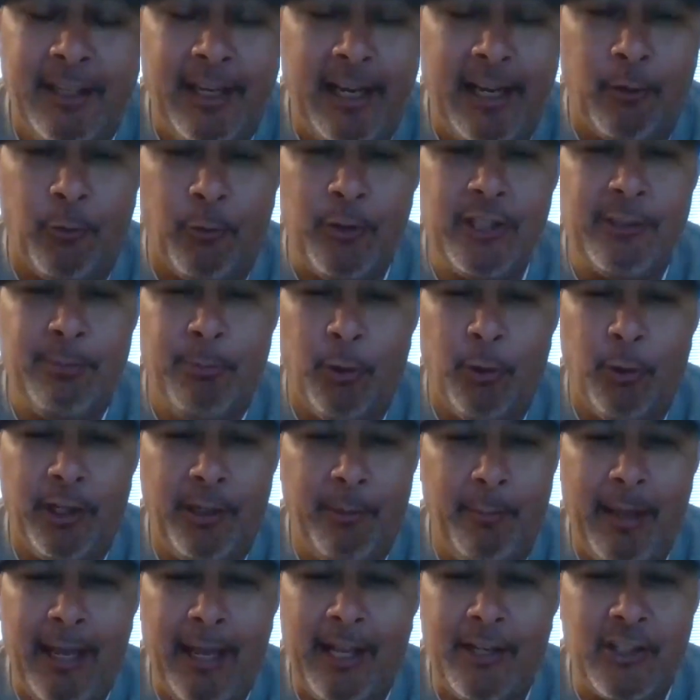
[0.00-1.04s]
every sport
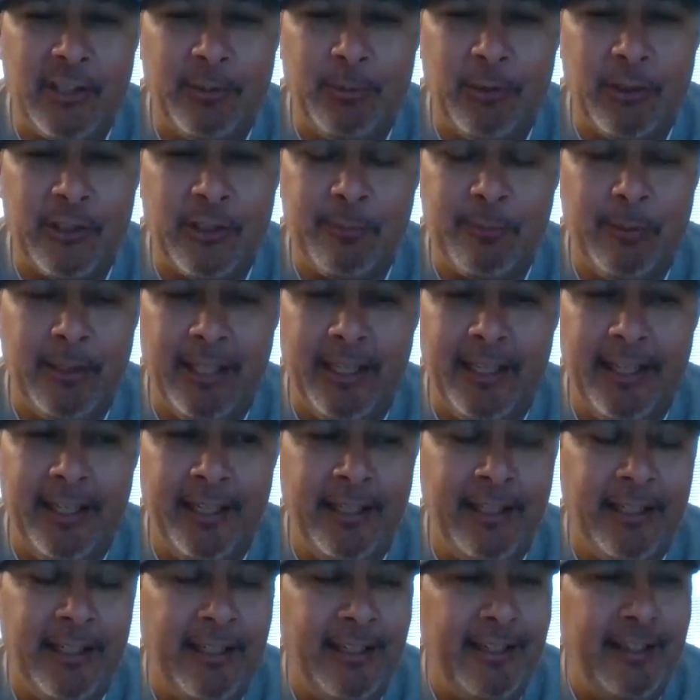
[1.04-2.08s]
imaginable is
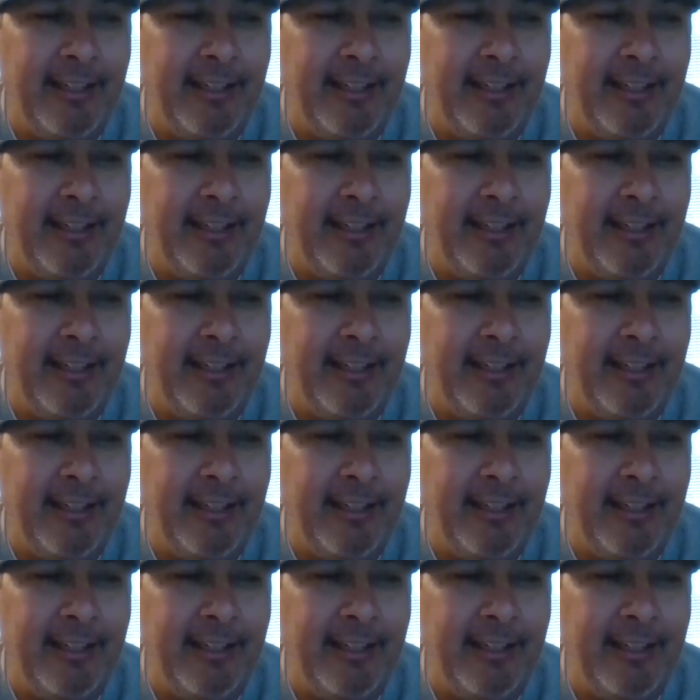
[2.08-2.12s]
playing.